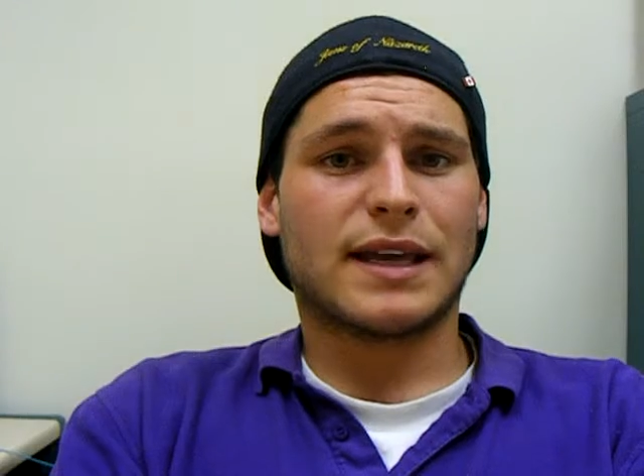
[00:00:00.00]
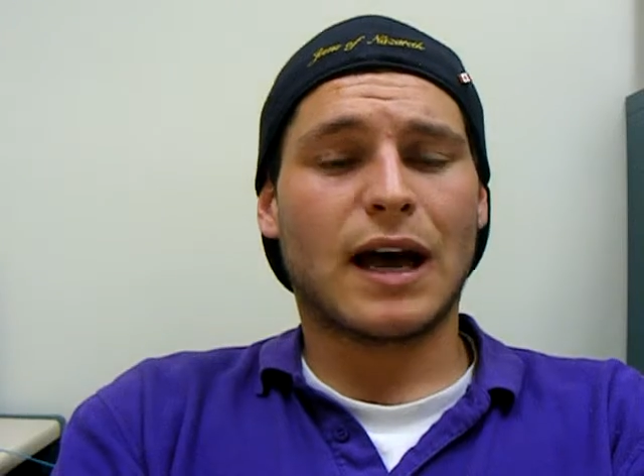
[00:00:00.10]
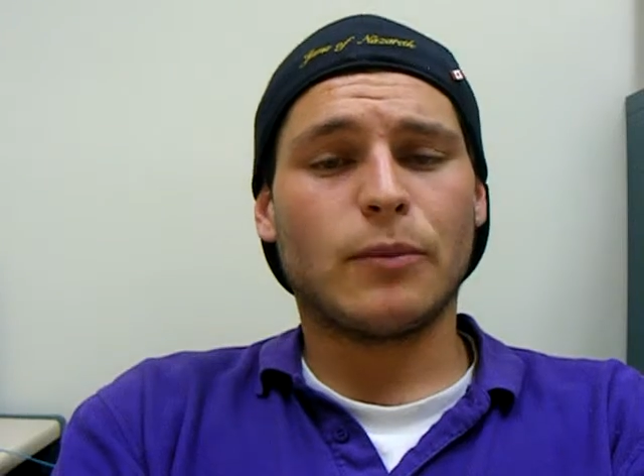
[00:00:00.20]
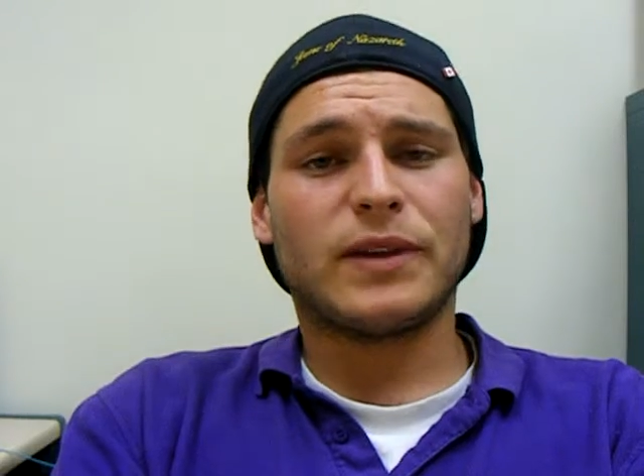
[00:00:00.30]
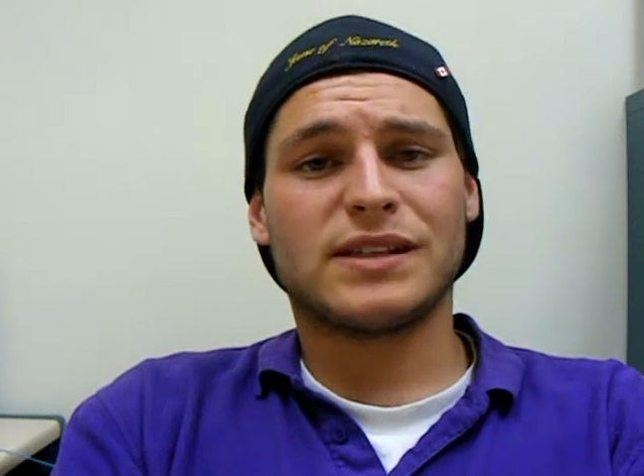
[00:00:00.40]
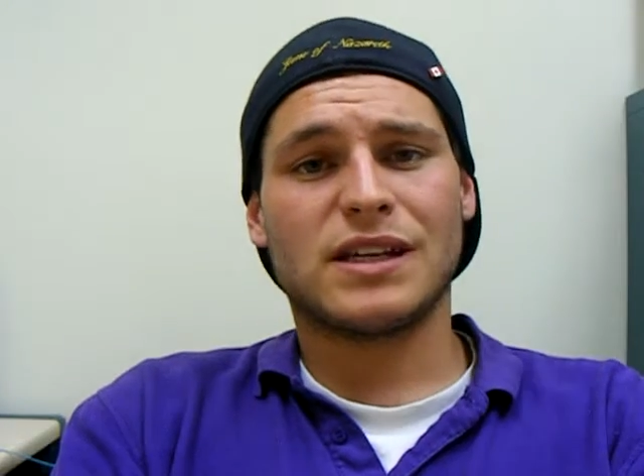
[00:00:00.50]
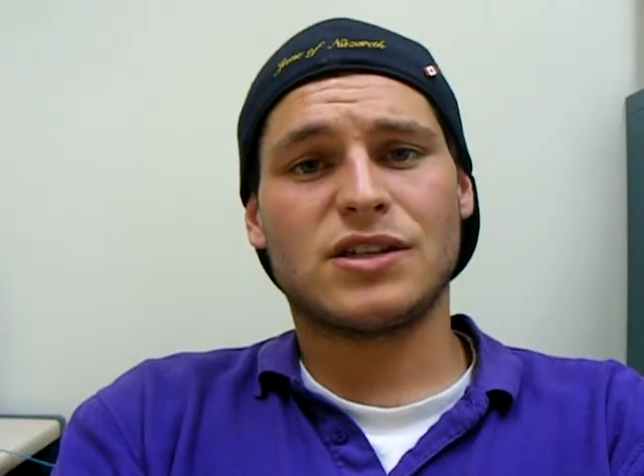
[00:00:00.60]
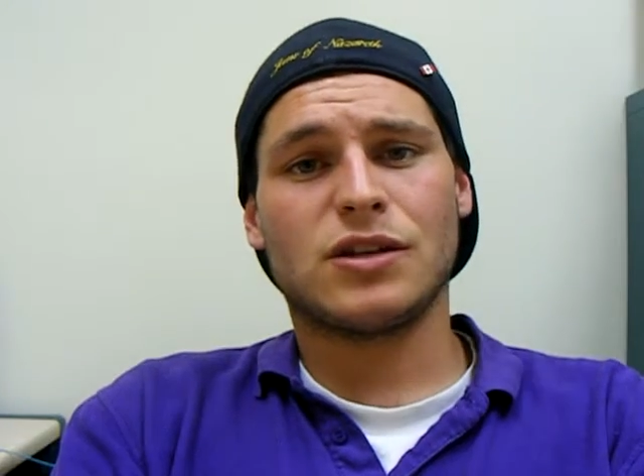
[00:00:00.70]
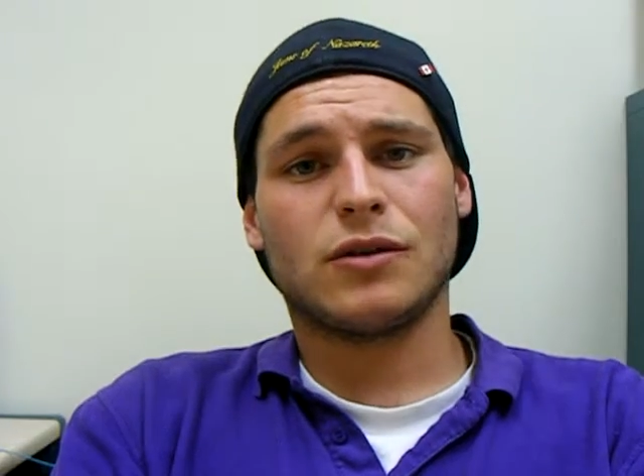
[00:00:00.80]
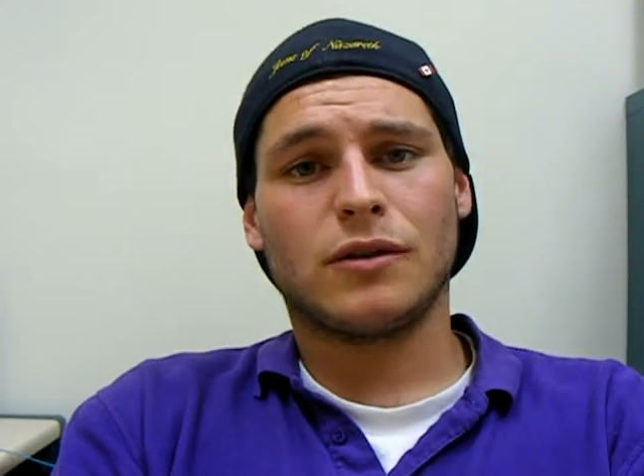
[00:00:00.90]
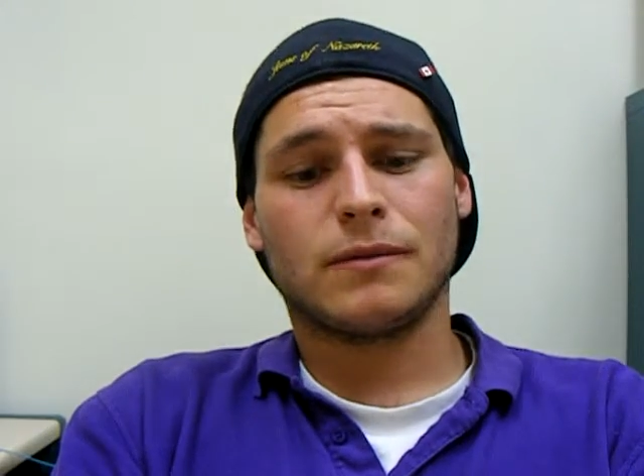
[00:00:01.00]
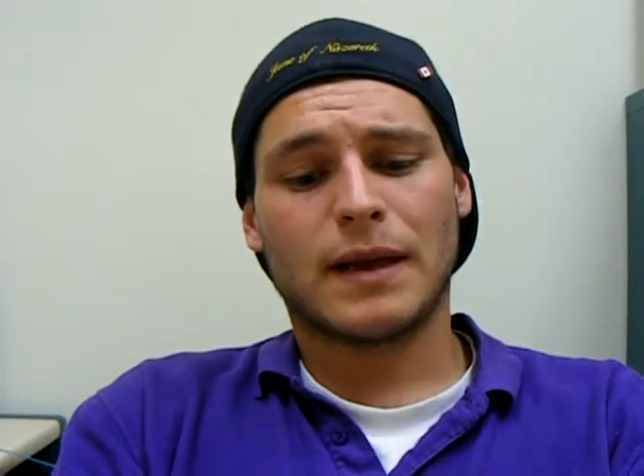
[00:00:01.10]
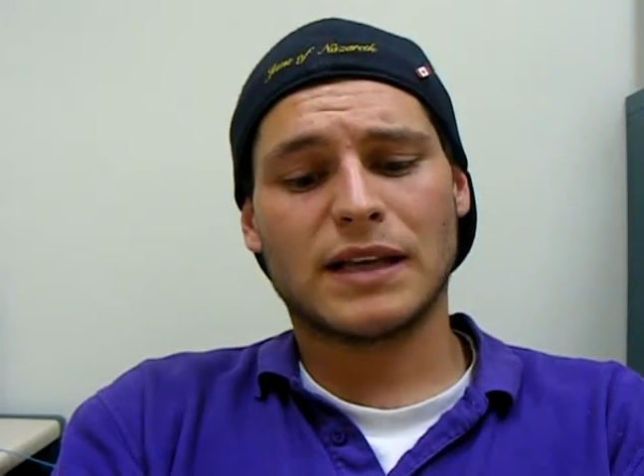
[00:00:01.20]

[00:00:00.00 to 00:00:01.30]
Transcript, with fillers: to help this issue?